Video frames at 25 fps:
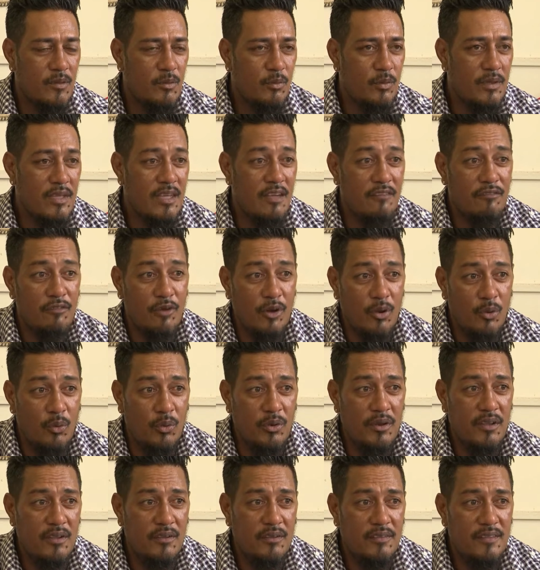we have
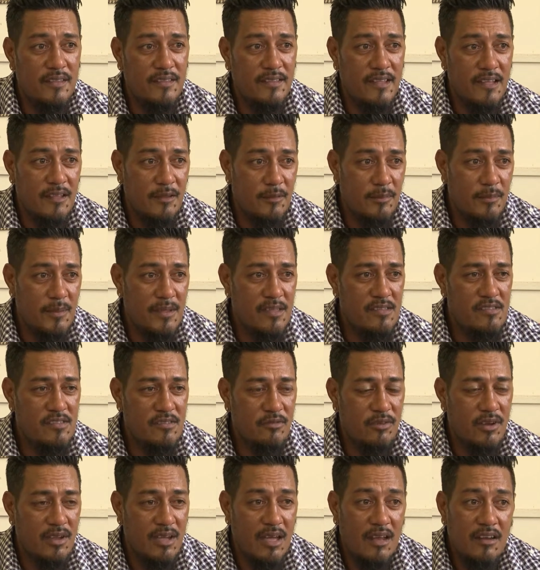recorded on the
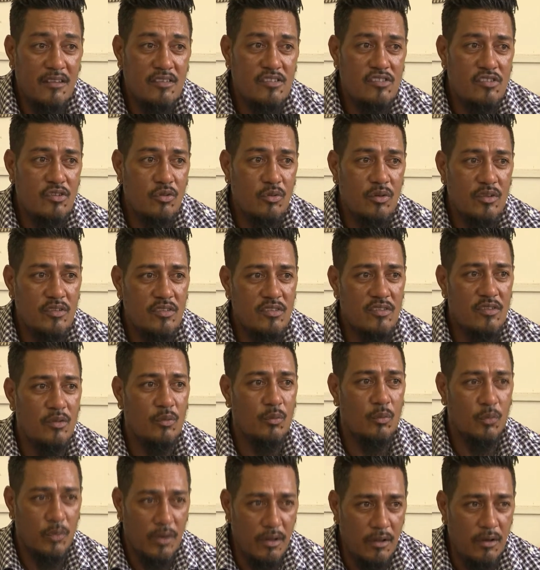database regarding students
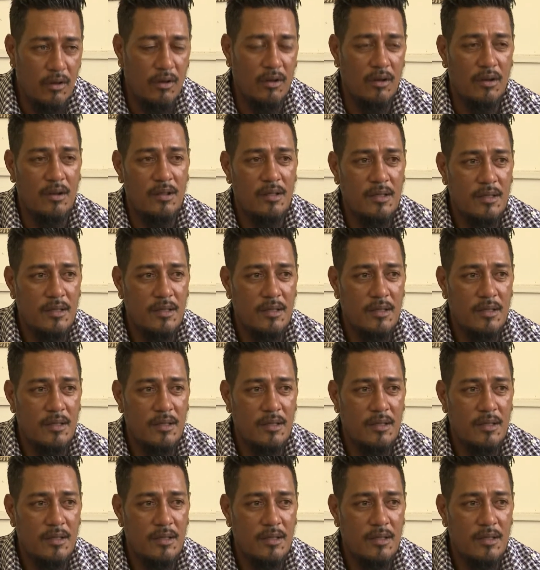will